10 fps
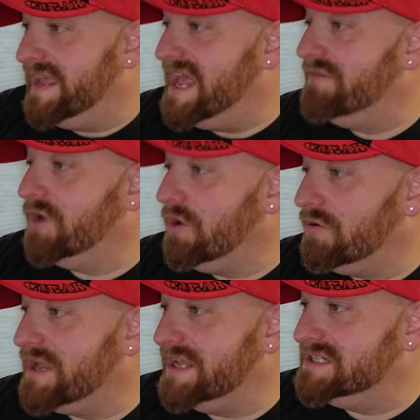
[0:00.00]
They have
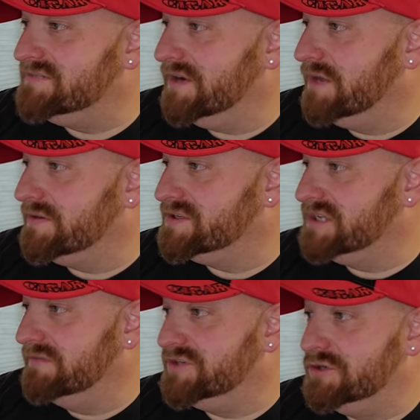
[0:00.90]
all kinds of other
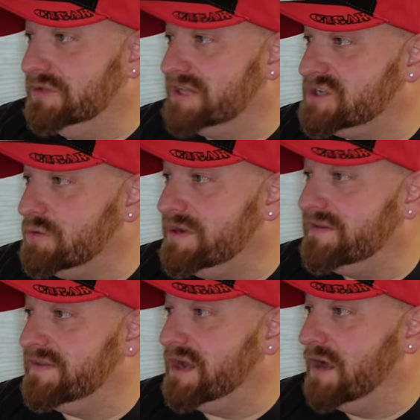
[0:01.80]
stuff too. Let's go
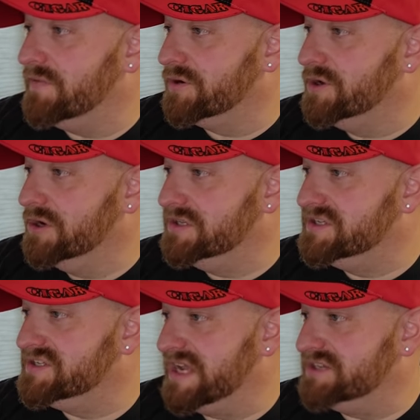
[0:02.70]
into the other
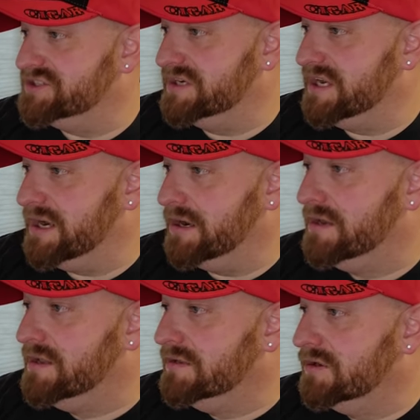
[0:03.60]
goods section
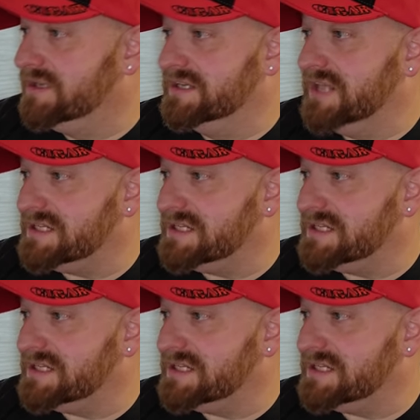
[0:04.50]
here. Look at it.